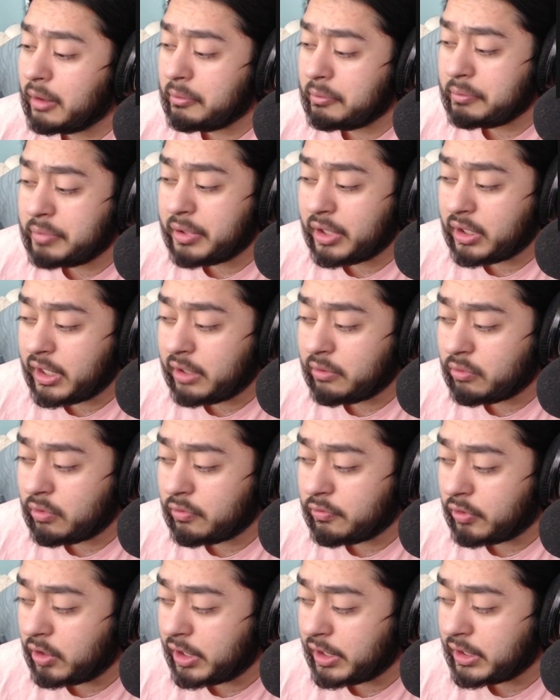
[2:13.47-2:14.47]
Billy
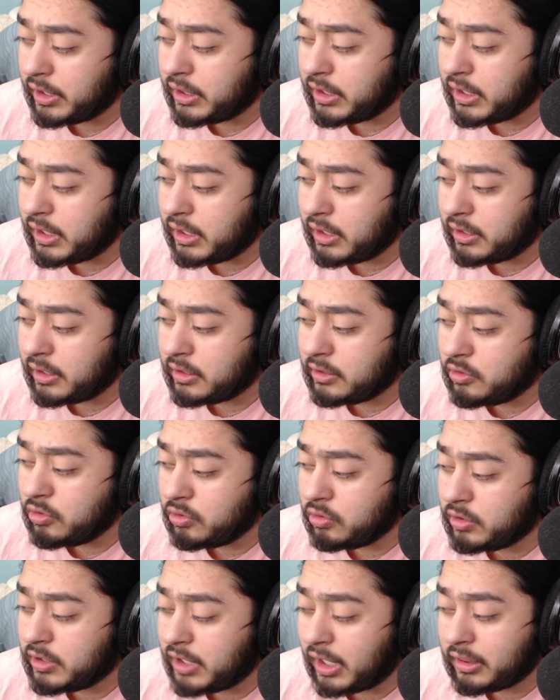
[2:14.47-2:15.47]
reverting the
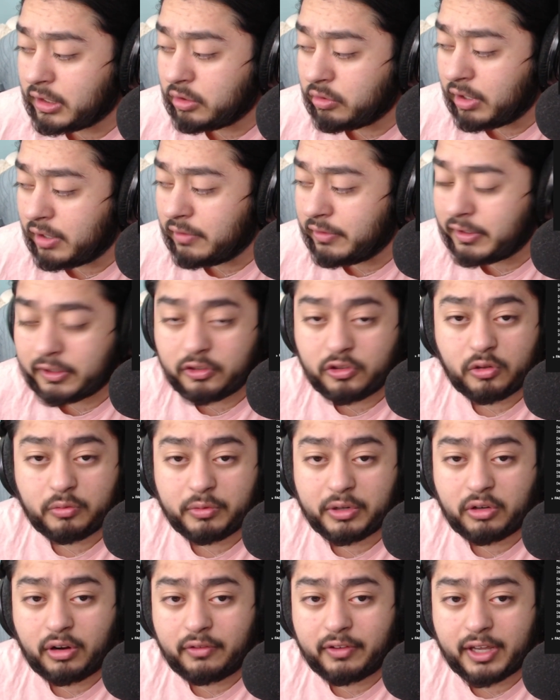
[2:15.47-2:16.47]
Death Engraving and Doom
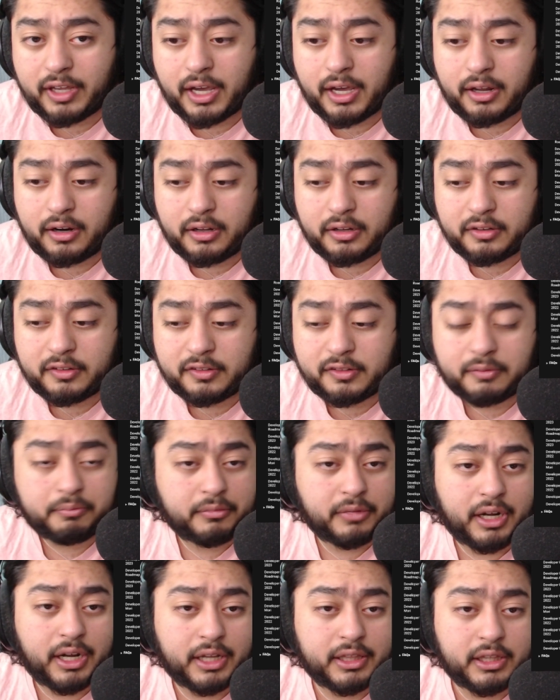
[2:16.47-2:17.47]
Engraving add-ons,
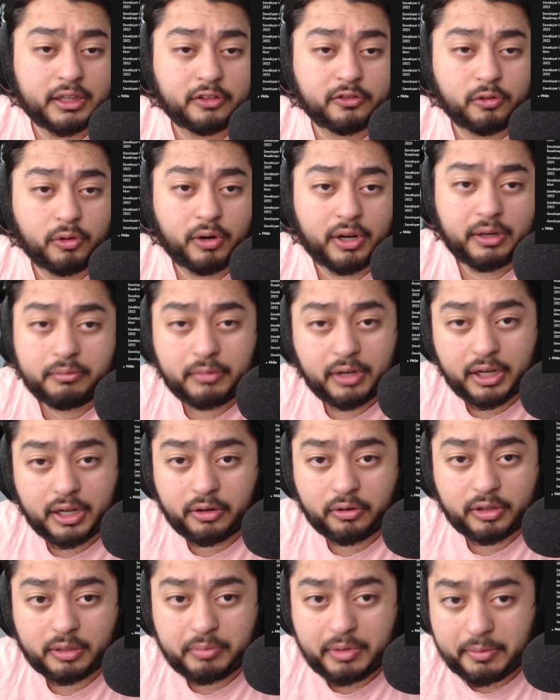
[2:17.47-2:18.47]
I think that's great. I
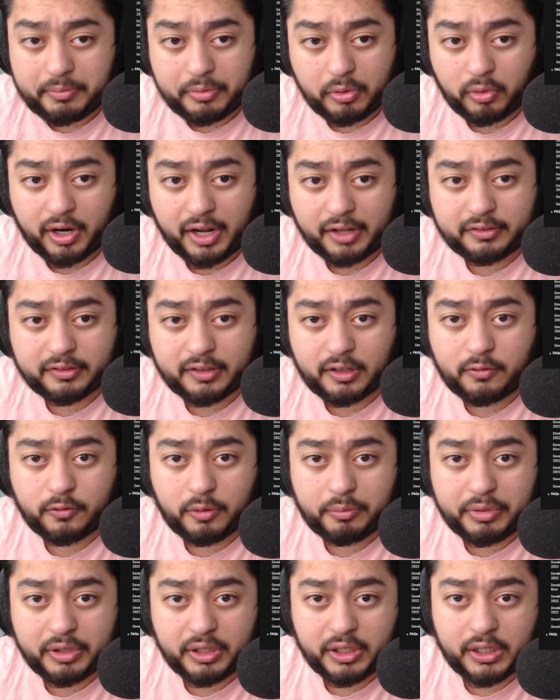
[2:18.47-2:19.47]
don't think people were asking for
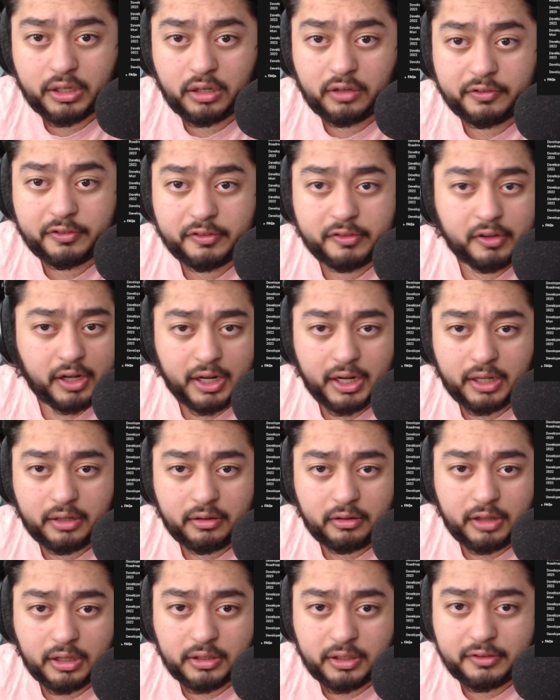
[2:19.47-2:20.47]
Billy nerfs,
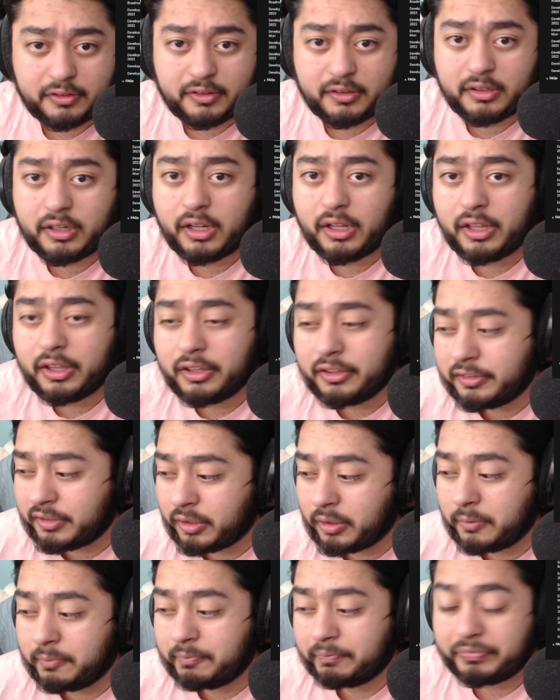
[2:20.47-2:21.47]
and they listened,
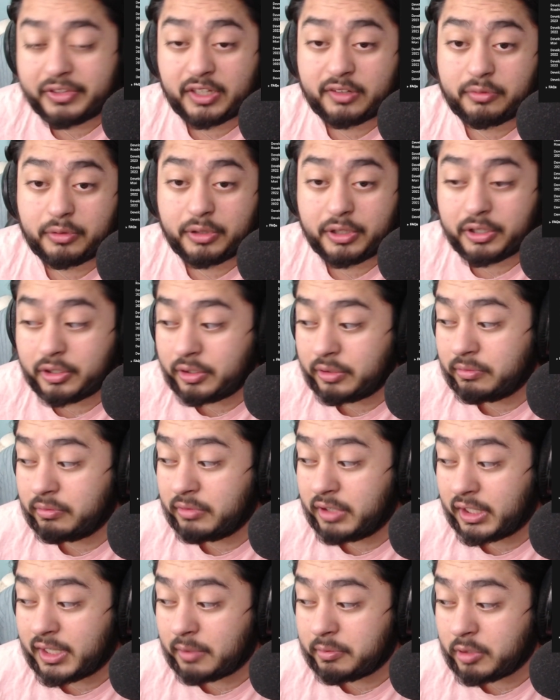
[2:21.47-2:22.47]
so that's really good.
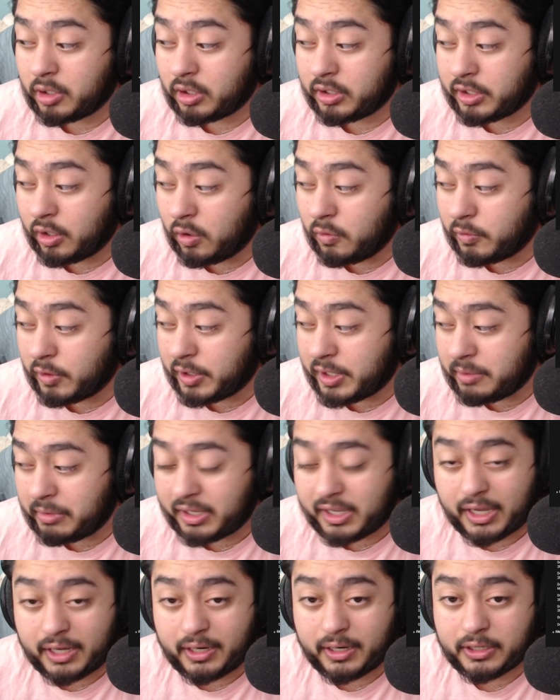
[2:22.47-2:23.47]
They kept all the overheat
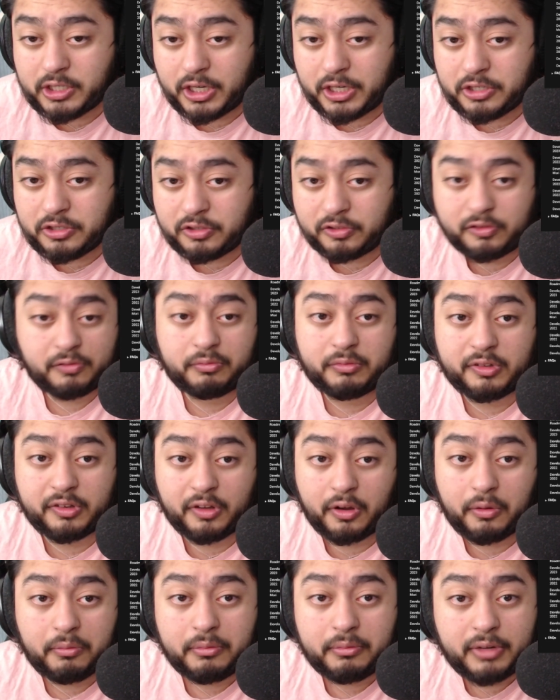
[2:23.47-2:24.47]
mechanic changes,
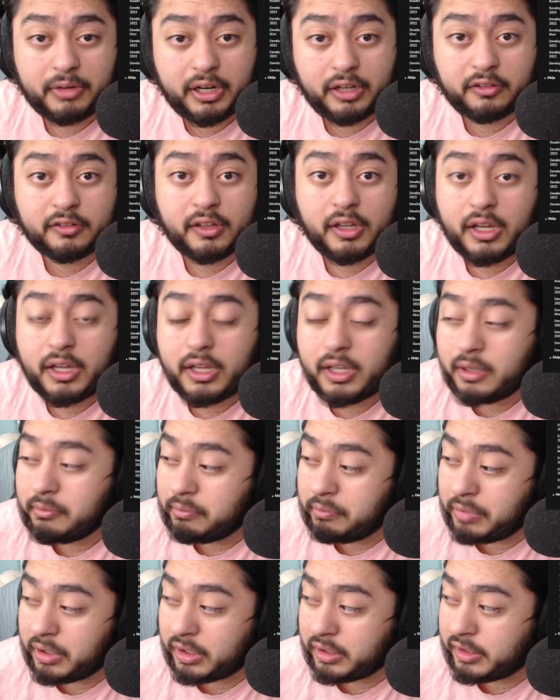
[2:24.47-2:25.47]
so nice.
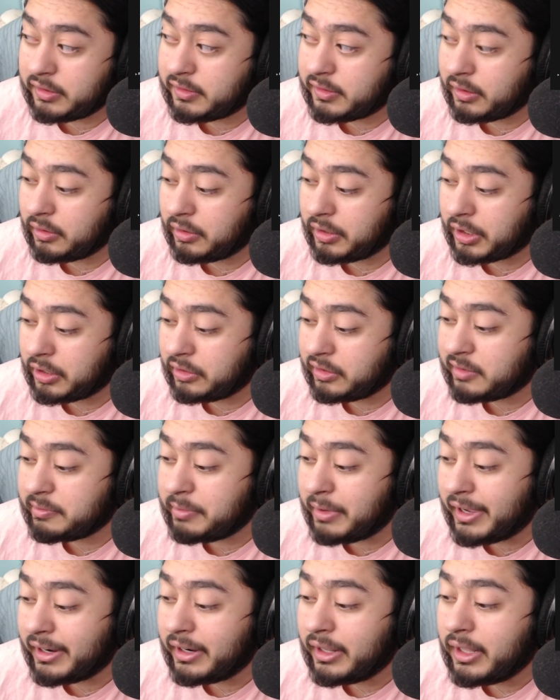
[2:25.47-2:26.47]
Billy's still in a good
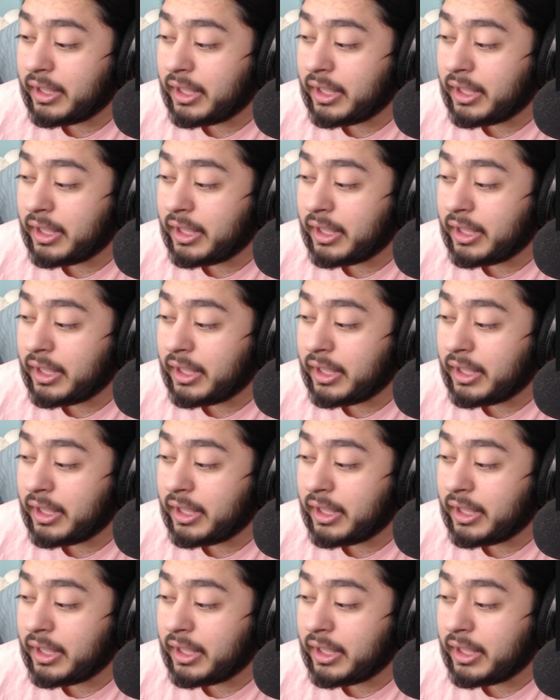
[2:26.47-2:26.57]
spot.